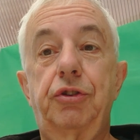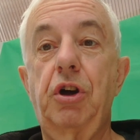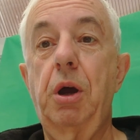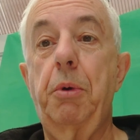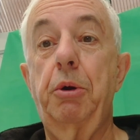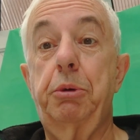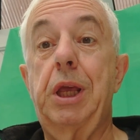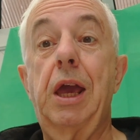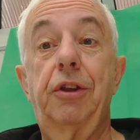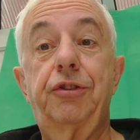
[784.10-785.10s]
time, I would
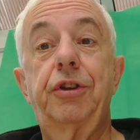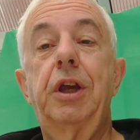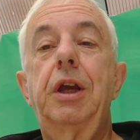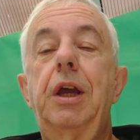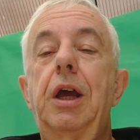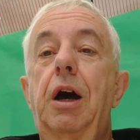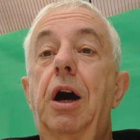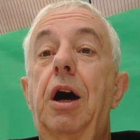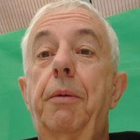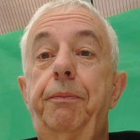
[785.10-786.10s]
guess.
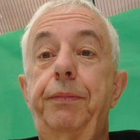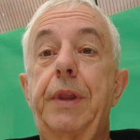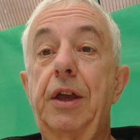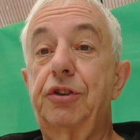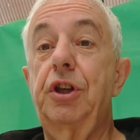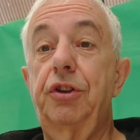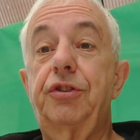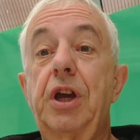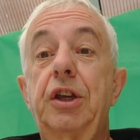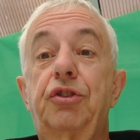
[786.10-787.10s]
That's going to
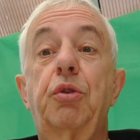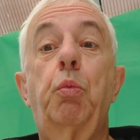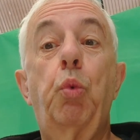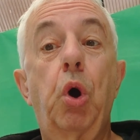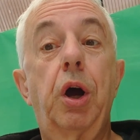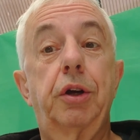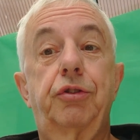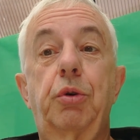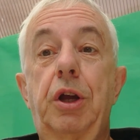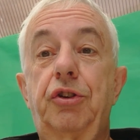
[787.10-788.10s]
take some work
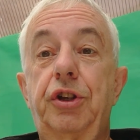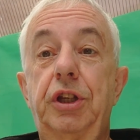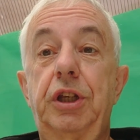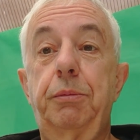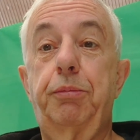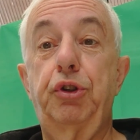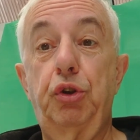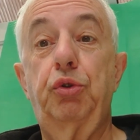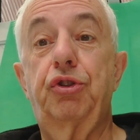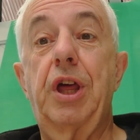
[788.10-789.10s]
to actually
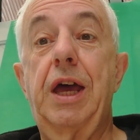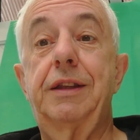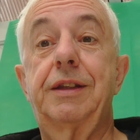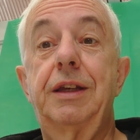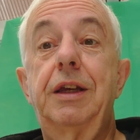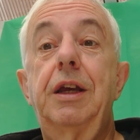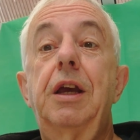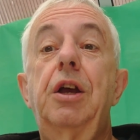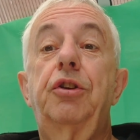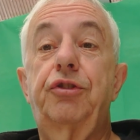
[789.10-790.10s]
produce that.
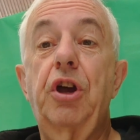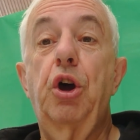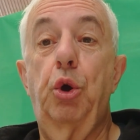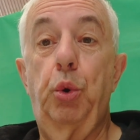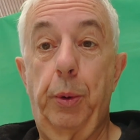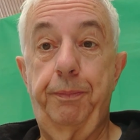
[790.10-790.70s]
So